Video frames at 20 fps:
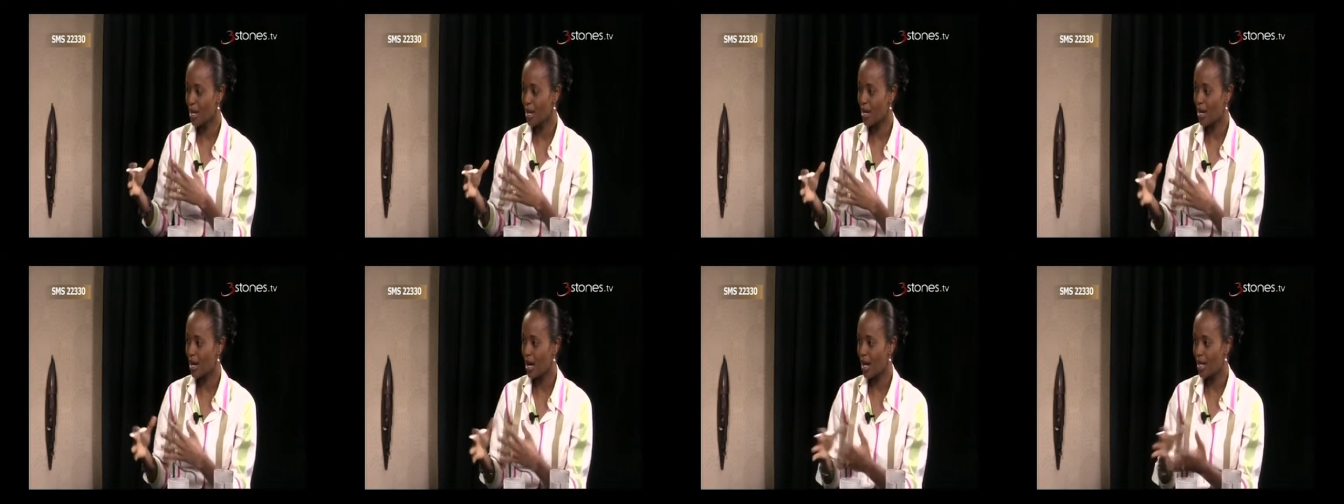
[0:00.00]

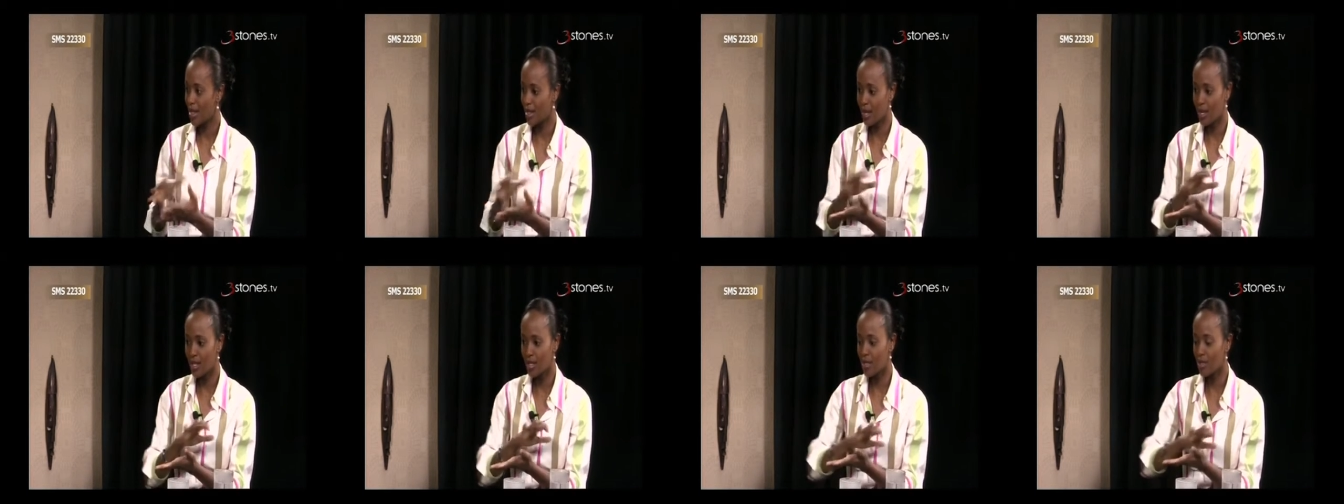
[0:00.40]
And
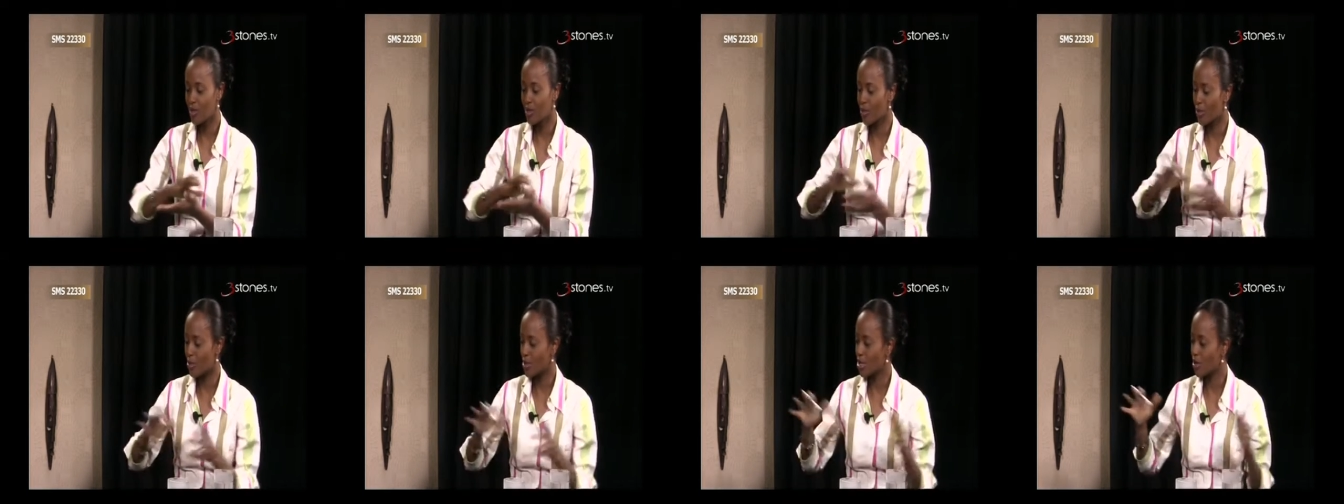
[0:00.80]
then,
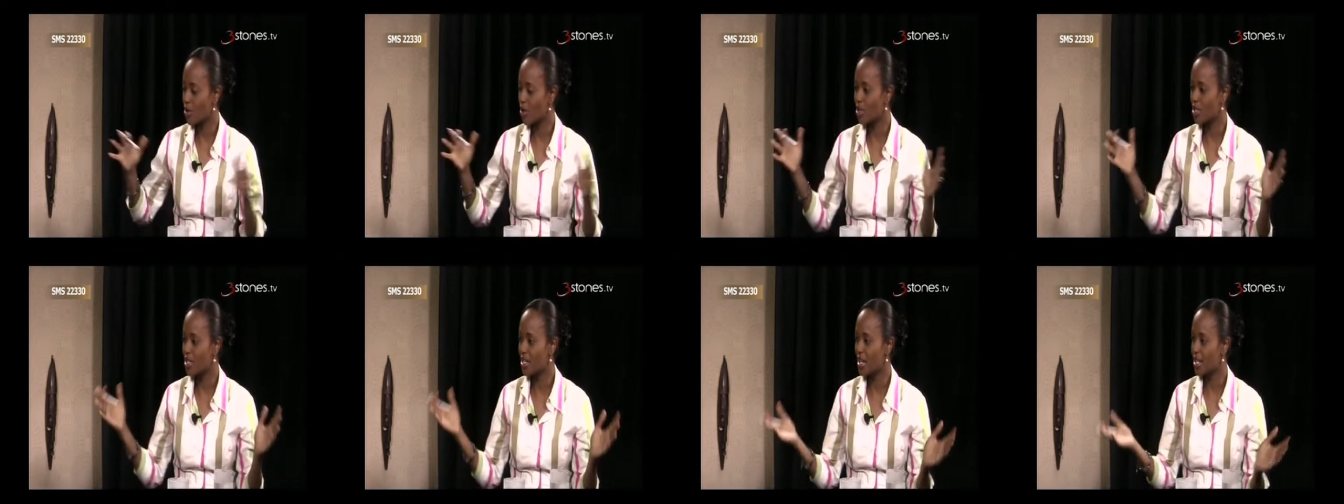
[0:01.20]
it
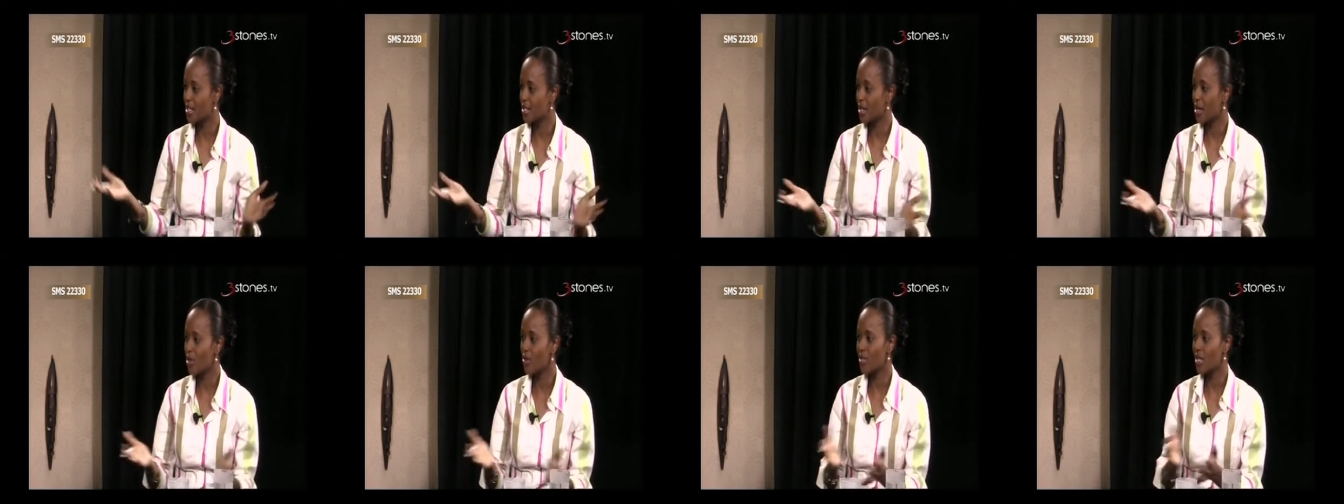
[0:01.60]
all
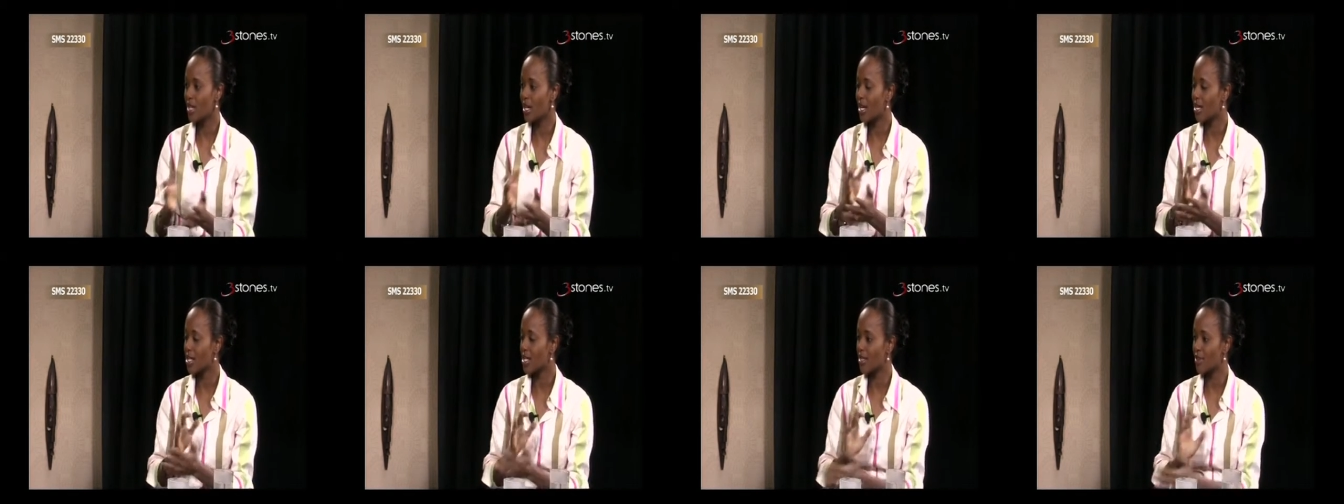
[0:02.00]
dies out
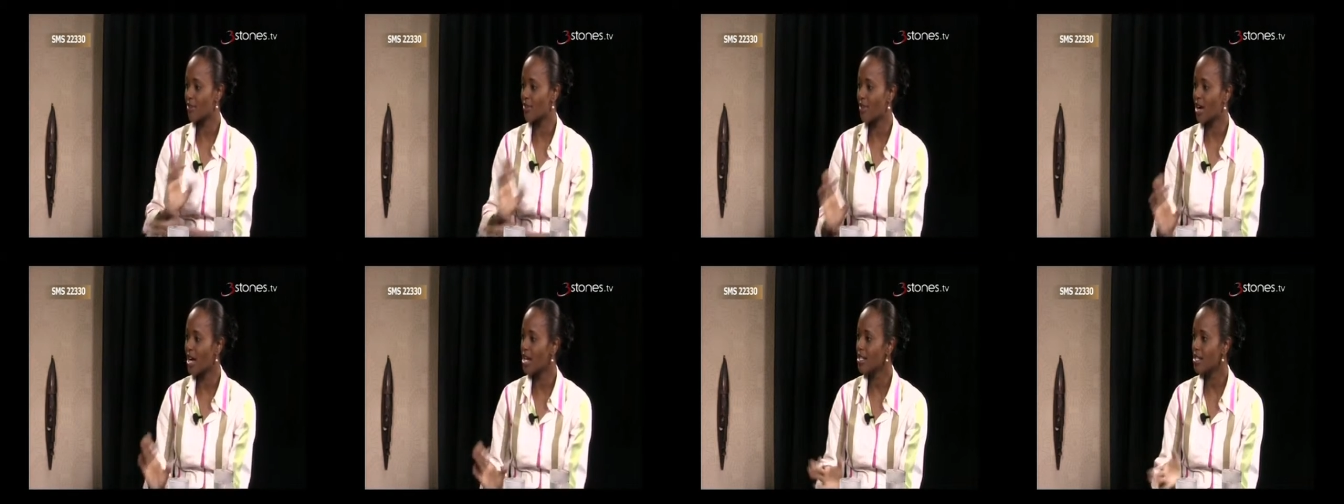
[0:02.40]
and he's
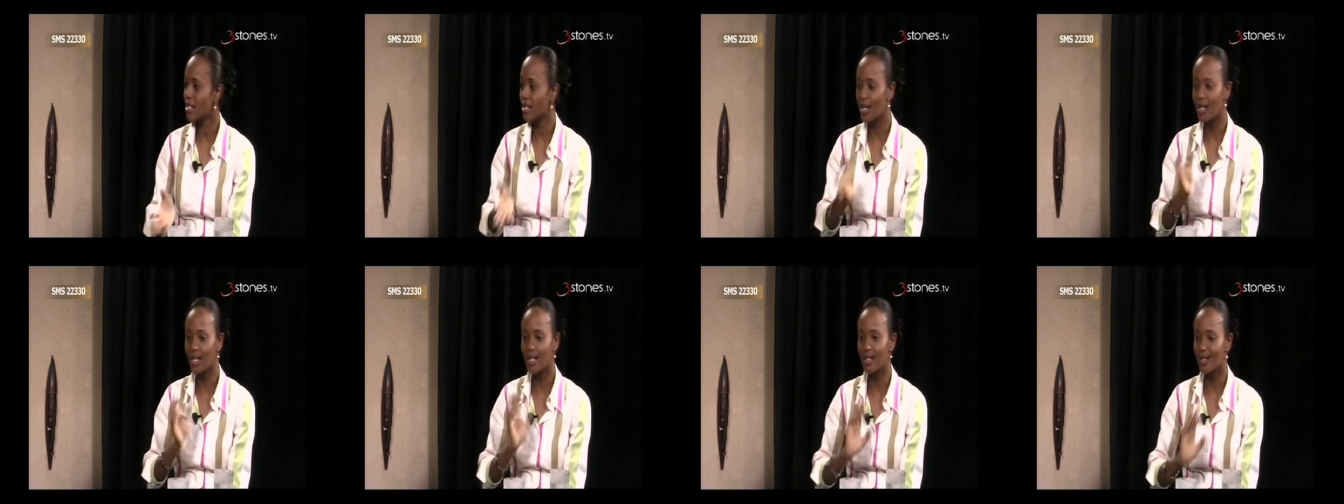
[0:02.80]
fine
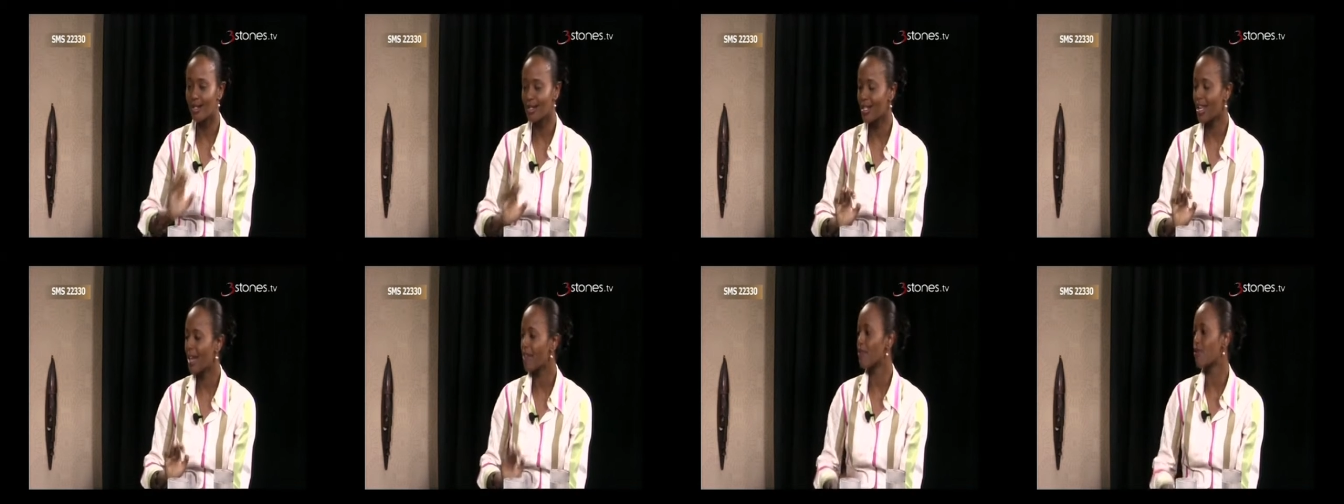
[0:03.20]

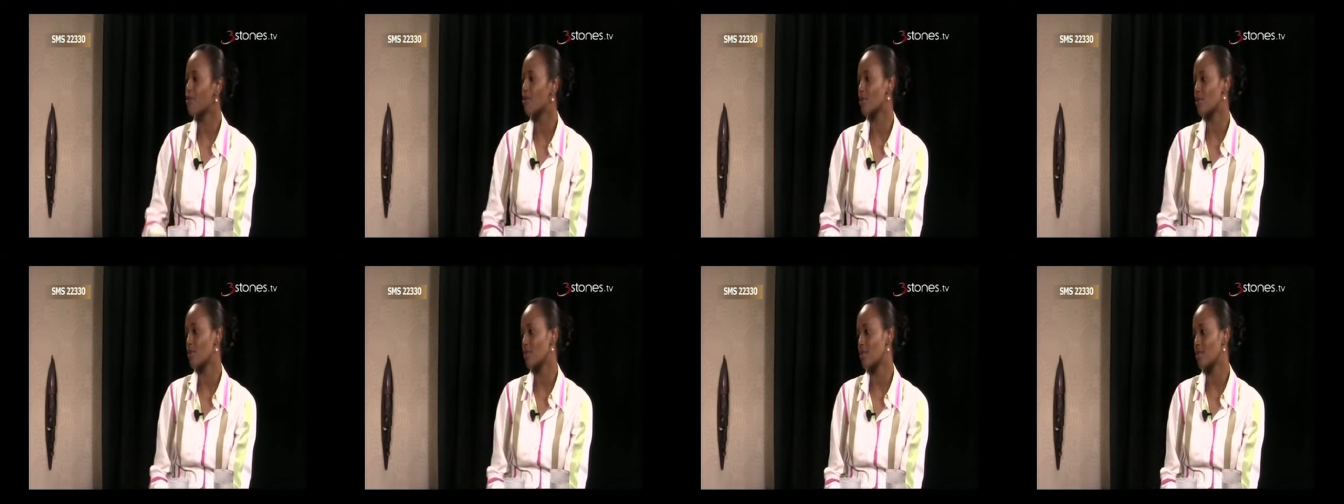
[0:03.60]
and life
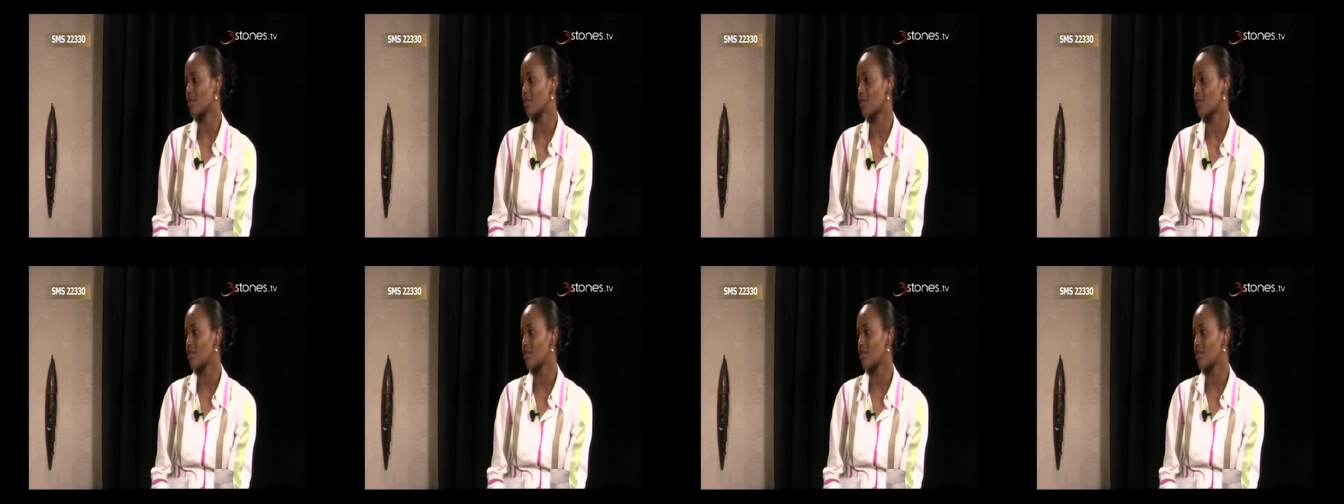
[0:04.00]
goes on.